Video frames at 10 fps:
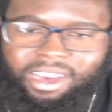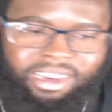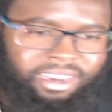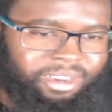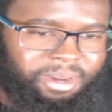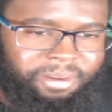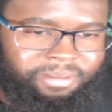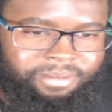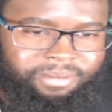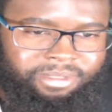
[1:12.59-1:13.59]

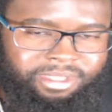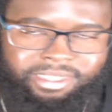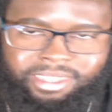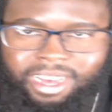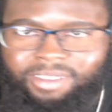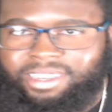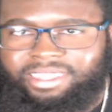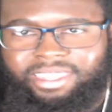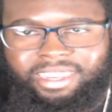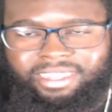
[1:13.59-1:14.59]
Kyrie
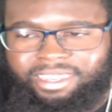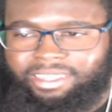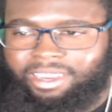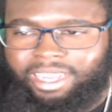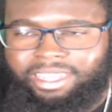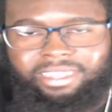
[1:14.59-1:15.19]
says, like,